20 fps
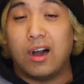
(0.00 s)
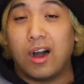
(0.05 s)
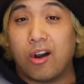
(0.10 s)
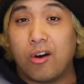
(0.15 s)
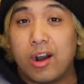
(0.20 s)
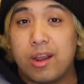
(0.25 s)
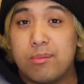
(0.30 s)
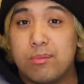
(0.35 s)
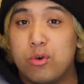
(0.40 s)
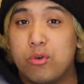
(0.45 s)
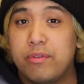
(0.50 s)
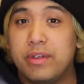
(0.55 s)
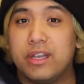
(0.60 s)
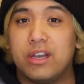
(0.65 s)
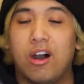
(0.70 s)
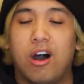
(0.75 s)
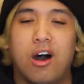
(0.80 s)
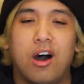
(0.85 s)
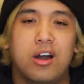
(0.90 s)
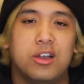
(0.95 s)
All right,
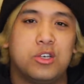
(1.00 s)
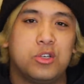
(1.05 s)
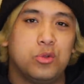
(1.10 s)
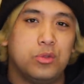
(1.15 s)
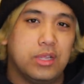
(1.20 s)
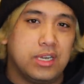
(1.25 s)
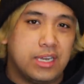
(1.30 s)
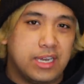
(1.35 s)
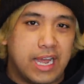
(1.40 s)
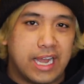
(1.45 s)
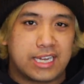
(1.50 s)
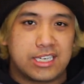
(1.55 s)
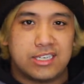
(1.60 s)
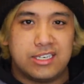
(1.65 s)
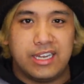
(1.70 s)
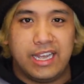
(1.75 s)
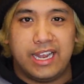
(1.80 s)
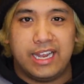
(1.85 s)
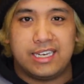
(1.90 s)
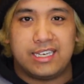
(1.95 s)
moving on to the next
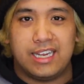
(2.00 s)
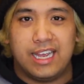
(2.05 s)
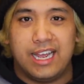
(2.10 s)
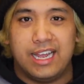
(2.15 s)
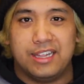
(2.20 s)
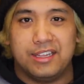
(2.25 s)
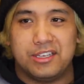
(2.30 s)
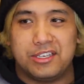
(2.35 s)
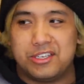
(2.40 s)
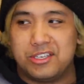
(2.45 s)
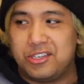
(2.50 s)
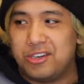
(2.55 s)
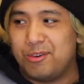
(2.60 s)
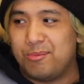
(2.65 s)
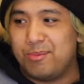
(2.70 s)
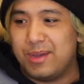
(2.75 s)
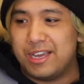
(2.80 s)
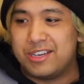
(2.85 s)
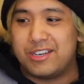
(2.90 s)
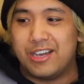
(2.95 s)
date, and this is your
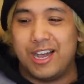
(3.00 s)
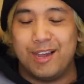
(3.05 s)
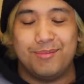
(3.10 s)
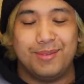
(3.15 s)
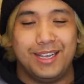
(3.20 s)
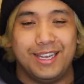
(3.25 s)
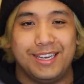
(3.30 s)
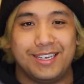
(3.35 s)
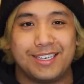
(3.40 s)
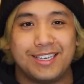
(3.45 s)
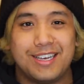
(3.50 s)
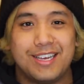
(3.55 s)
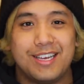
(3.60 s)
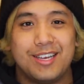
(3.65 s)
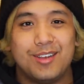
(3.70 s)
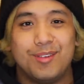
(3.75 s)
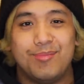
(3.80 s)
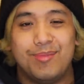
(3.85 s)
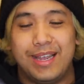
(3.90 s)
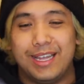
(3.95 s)
bedtime date,
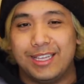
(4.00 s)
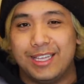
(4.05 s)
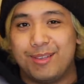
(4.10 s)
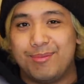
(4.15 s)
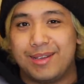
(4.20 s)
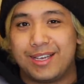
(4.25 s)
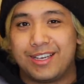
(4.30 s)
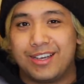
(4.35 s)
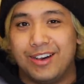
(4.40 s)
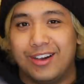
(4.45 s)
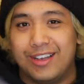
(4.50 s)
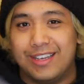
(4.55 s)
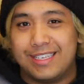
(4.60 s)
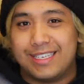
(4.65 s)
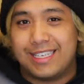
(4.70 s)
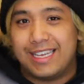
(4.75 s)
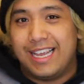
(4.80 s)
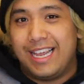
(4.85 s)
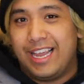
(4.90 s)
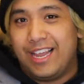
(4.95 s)
mainly
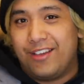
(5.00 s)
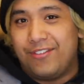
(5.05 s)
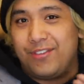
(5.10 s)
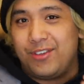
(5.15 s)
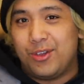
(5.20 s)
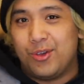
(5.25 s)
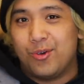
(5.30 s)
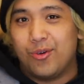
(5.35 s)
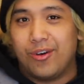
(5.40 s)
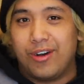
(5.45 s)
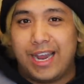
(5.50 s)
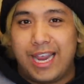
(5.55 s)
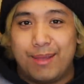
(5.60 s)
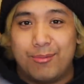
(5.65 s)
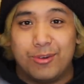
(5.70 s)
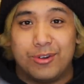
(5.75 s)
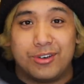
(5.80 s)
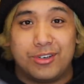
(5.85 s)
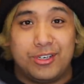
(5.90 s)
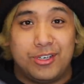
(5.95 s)
because if you were
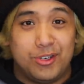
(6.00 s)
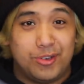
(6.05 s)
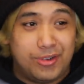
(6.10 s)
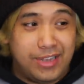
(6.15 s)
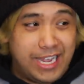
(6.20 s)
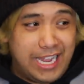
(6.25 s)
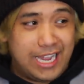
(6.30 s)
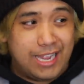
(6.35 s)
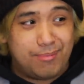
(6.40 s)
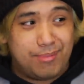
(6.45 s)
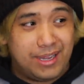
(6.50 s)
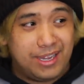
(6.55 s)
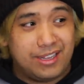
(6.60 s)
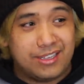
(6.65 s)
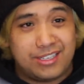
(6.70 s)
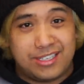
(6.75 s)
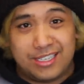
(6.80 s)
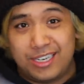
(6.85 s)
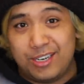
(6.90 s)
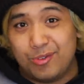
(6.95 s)
able to do A, B,
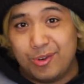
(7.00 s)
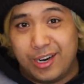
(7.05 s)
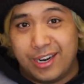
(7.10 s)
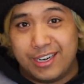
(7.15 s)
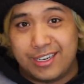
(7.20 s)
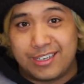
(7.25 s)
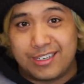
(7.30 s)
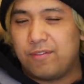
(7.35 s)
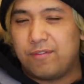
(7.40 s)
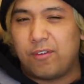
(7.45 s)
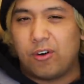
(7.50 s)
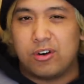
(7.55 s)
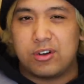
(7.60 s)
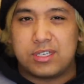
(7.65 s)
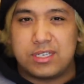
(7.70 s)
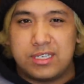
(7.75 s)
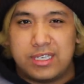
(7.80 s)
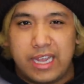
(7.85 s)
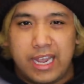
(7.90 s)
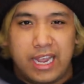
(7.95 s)
and C right,
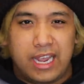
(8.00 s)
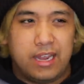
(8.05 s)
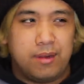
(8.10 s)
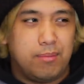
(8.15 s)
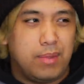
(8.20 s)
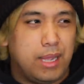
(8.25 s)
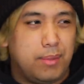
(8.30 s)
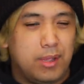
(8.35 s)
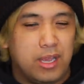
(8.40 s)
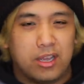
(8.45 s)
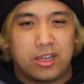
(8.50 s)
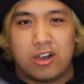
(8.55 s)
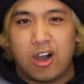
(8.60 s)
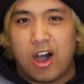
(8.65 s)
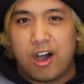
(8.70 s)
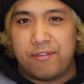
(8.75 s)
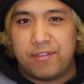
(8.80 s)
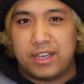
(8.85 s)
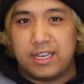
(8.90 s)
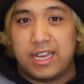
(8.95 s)
first date, maybe a
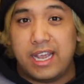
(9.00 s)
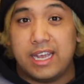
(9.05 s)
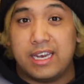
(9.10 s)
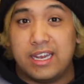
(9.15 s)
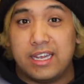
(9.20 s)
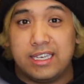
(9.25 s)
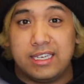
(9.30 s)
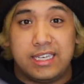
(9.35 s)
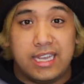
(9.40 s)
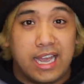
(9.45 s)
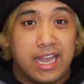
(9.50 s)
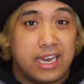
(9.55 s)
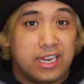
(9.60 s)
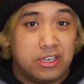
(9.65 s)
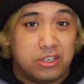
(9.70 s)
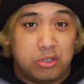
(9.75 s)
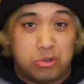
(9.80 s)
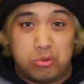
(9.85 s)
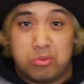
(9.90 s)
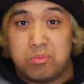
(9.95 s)
coffee date,
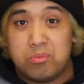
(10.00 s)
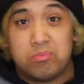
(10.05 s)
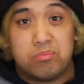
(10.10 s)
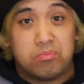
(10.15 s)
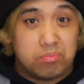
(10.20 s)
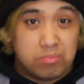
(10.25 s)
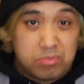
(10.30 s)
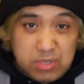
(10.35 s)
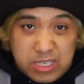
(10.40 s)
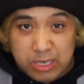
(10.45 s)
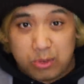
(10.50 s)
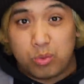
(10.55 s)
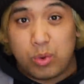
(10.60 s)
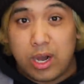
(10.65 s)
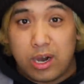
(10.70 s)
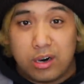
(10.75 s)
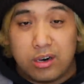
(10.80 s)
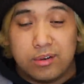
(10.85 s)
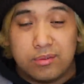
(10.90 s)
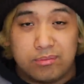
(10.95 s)
again, you did
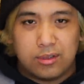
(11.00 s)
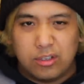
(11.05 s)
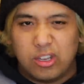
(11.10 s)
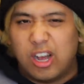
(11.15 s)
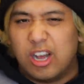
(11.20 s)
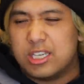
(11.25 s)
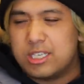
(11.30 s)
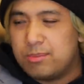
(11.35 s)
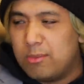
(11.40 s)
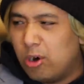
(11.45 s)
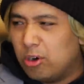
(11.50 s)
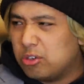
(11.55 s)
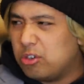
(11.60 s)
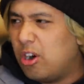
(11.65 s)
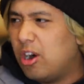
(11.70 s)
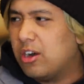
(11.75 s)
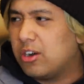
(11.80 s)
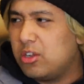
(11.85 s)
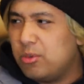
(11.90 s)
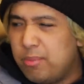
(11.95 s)
well. A lot of small
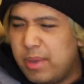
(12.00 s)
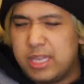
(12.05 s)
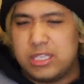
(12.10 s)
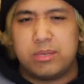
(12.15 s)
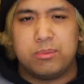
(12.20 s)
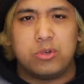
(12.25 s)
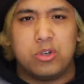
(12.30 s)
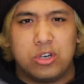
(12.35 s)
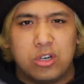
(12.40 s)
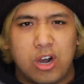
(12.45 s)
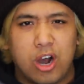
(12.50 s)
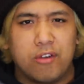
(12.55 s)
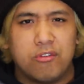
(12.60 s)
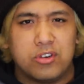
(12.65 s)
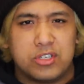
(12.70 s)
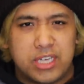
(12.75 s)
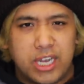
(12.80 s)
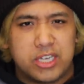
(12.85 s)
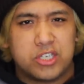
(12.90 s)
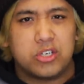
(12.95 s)
talk, you made some good
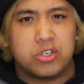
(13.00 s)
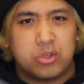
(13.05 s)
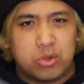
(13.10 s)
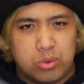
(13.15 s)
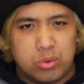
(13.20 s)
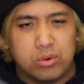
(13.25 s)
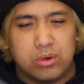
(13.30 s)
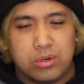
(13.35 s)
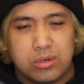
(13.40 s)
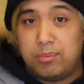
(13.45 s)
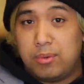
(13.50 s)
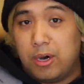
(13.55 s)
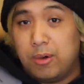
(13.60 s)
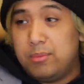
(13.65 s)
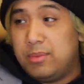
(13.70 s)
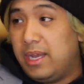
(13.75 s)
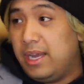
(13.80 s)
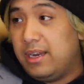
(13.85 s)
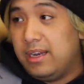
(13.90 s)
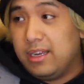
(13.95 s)
conversation, cool. Pub
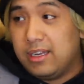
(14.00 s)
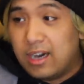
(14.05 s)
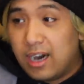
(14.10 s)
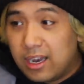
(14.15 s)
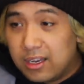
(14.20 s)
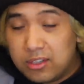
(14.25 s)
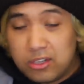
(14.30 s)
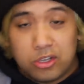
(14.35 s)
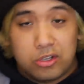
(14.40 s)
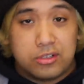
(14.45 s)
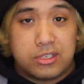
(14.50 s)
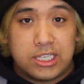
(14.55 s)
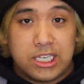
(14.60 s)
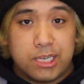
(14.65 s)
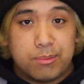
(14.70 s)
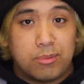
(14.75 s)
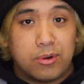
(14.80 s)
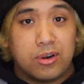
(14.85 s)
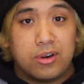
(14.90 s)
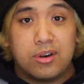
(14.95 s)
date, it got a little
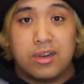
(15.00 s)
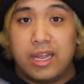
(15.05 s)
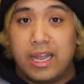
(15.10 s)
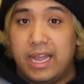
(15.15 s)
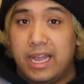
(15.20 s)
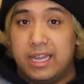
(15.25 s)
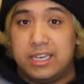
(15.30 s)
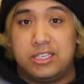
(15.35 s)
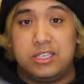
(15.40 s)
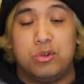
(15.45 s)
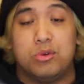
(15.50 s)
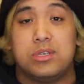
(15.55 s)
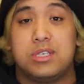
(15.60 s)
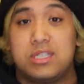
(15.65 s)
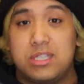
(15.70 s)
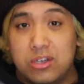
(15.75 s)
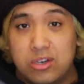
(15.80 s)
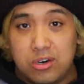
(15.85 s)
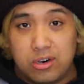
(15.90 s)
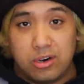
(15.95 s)
deeper, and she was
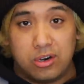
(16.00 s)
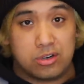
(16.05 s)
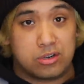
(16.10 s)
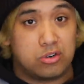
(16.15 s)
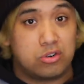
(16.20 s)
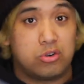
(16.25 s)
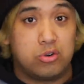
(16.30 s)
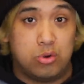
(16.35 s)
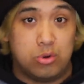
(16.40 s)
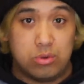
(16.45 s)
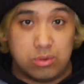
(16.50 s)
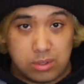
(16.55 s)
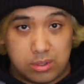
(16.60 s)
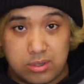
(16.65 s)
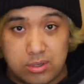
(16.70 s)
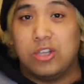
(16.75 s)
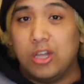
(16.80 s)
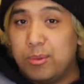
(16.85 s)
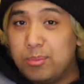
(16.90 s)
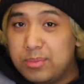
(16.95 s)
still hooked, cool.
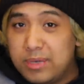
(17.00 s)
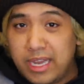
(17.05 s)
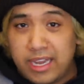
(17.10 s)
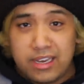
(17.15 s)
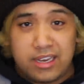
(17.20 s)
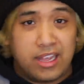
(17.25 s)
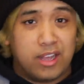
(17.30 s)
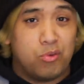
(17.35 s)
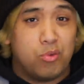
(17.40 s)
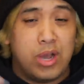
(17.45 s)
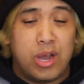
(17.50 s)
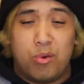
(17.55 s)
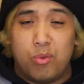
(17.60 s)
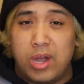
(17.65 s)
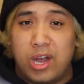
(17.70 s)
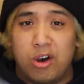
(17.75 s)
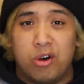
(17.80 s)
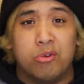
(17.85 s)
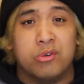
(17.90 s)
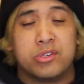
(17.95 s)
Club date, it went
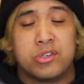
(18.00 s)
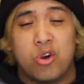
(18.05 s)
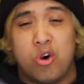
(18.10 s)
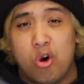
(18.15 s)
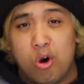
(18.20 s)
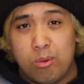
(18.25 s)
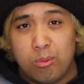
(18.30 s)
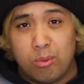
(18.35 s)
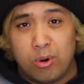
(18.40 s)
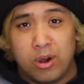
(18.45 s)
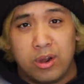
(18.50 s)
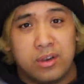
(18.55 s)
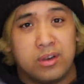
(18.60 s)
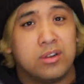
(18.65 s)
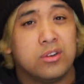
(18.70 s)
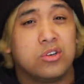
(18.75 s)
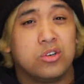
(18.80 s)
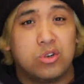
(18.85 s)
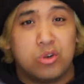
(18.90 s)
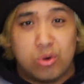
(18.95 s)
well, was a home run,
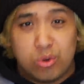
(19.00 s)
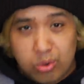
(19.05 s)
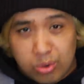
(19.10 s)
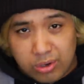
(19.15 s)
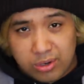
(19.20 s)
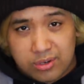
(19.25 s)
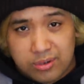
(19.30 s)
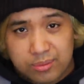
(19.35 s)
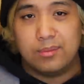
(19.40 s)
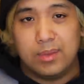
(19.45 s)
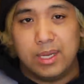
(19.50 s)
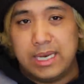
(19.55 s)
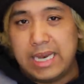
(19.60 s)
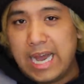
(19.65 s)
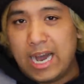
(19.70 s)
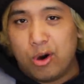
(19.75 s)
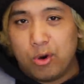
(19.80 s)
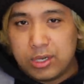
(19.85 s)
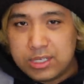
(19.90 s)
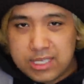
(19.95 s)
cool. But
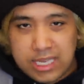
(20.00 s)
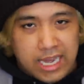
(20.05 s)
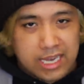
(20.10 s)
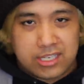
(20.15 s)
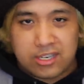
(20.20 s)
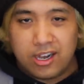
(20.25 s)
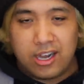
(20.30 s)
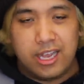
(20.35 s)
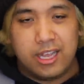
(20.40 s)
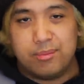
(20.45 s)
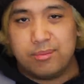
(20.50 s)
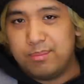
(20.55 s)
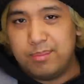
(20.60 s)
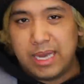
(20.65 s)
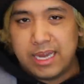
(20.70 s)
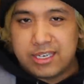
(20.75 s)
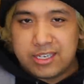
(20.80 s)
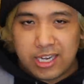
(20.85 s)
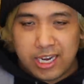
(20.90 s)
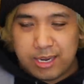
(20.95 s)
now it's that time,
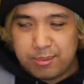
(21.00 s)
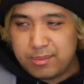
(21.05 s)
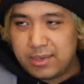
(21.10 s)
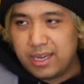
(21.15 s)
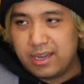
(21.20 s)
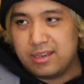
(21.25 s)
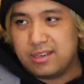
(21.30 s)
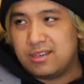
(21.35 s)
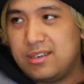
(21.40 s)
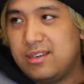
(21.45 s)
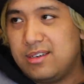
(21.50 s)
bedtime date,